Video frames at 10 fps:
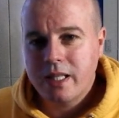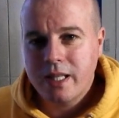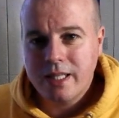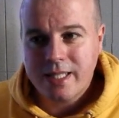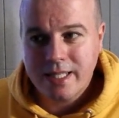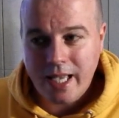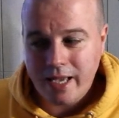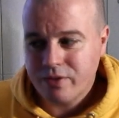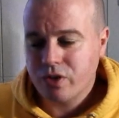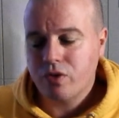
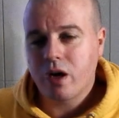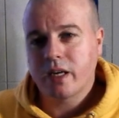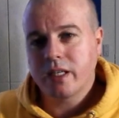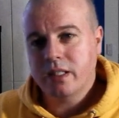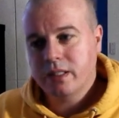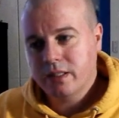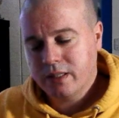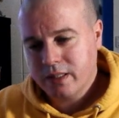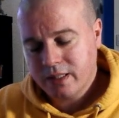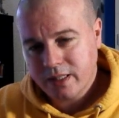saves the rocket,
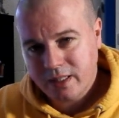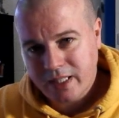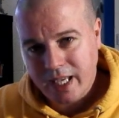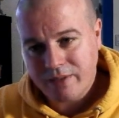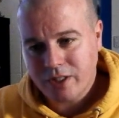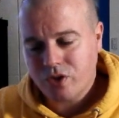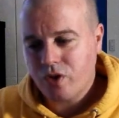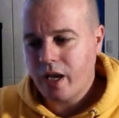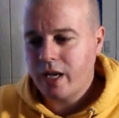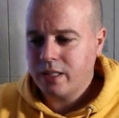saves the
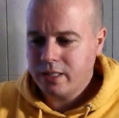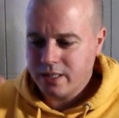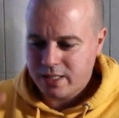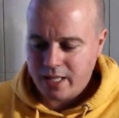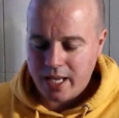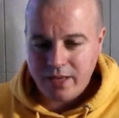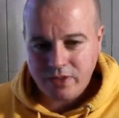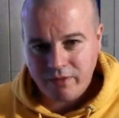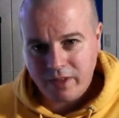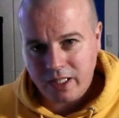train, saves
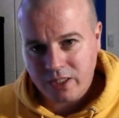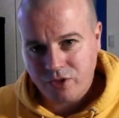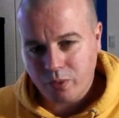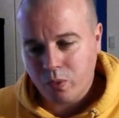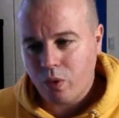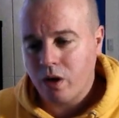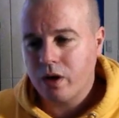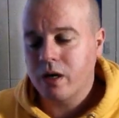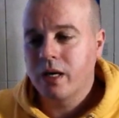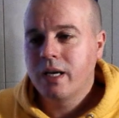the village from the
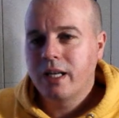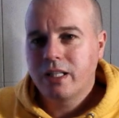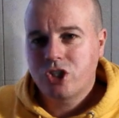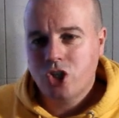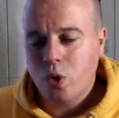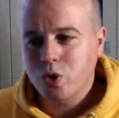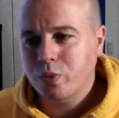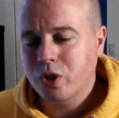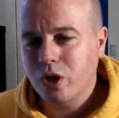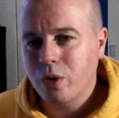water, shows up
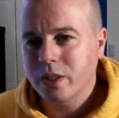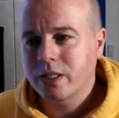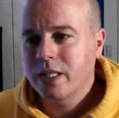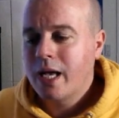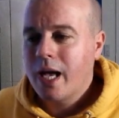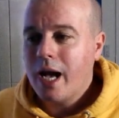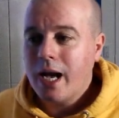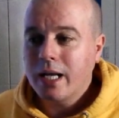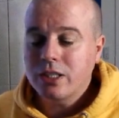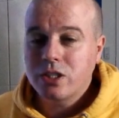to Lois,
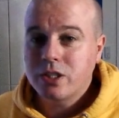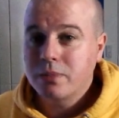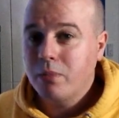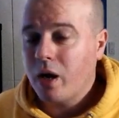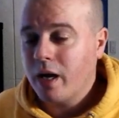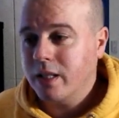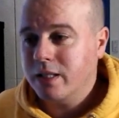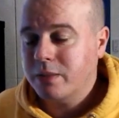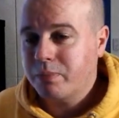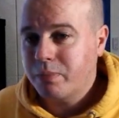and
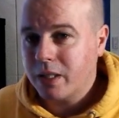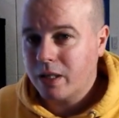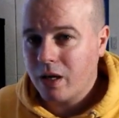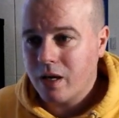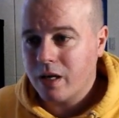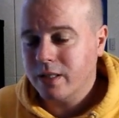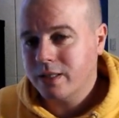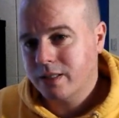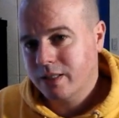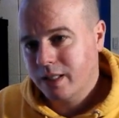smiles
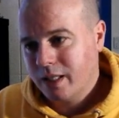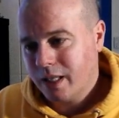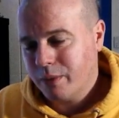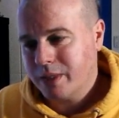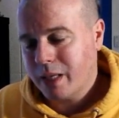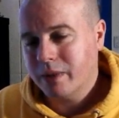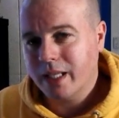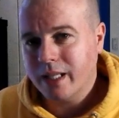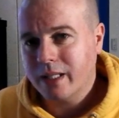because he was able to get